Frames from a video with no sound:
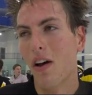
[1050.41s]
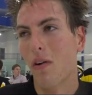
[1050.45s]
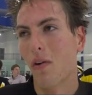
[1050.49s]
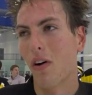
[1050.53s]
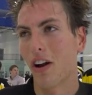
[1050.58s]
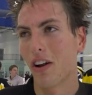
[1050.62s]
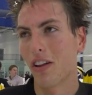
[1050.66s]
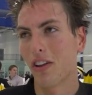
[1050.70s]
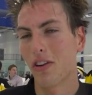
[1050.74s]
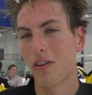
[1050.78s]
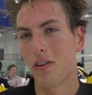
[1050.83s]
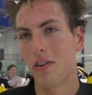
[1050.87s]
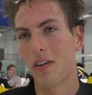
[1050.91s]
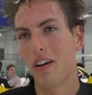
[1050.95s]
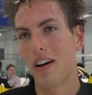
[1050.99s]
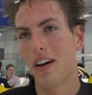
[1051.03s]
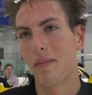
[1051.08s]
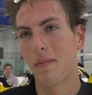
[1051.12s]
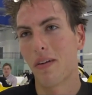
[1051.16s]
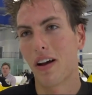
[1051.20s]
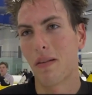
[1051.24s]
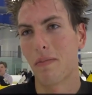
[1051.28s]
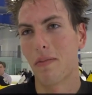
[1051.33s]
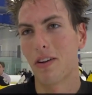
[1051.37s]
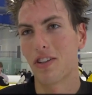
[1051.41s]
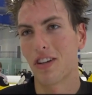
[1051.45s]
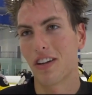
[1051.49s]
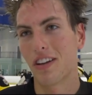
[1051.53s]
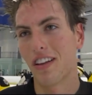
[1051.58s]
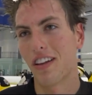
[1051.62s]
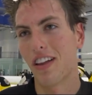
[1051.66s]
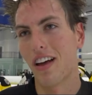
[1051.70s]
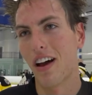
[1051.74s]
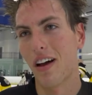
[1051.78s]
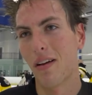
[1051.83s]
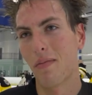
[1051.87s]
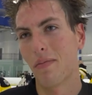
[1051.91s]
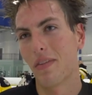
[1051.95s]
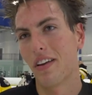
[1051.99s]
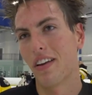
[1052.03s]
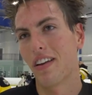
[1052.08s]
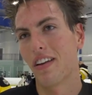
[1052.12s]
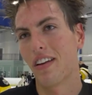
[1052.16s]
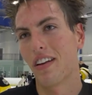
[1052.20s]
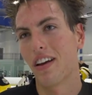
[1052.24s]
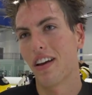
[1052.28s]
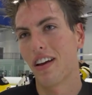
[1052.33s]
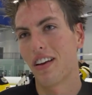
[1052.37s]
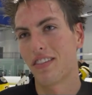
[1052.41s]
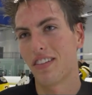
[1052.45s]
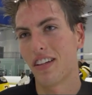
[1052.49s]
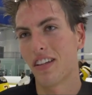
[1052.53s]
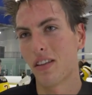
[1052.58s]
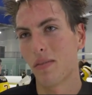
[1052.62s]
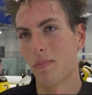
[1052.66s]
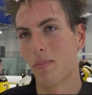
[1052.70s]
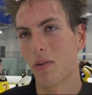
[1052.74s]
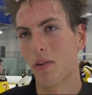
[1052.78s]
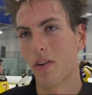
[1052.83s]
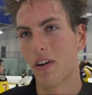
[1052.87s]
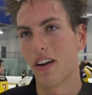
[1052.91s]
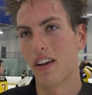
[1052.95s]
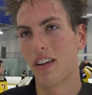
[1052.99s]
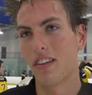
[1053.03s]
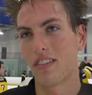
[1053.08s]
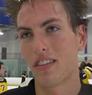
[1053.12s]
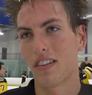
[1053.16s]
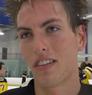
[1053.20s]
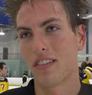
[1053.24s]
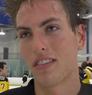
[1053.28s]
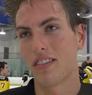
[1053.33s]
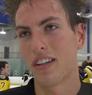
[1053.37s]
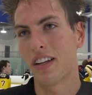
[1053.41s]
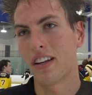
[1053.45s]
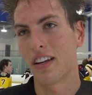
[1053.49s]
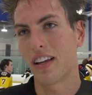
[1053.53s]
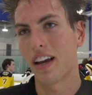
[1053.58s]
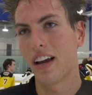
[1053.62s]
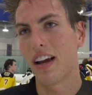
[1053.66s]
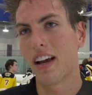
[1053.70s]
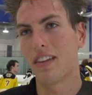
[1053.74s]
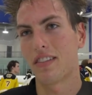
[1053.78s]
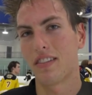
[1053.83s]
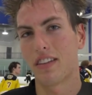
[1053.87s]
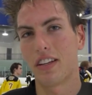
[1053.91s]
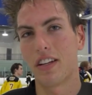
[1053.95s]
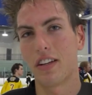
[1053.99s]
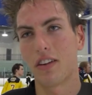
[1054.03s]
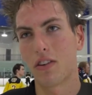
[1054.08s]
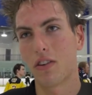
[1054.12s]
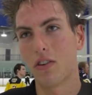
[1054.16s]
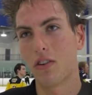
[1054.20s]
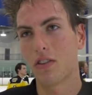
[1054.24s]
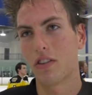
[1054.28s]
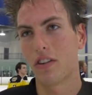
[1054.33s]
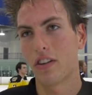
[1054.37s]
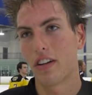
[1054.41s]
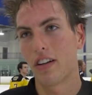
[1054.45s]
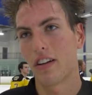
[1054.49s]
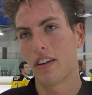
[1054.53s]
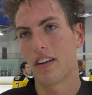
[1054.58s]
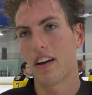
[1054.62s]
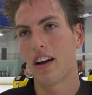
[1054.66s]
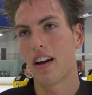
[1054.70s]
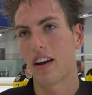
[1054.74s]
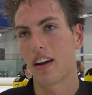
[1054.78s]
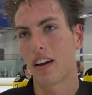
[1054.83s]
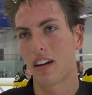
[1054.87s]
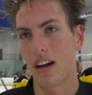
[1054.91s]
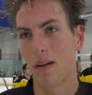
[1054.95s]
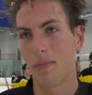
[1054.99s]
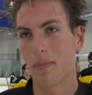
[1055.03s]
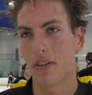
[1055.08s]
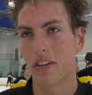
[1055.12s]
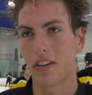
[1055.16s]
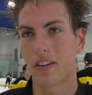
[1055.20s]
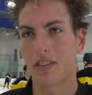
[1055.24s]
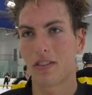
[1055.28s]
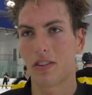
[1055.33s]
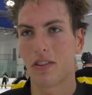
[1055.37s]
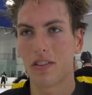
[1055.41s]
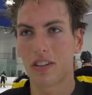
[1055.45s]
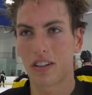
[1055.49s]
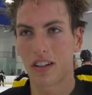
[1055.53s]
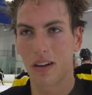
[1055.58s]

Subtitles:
minor midget alum and seeing the boys and seeing guys a year older, a year younger, a couple years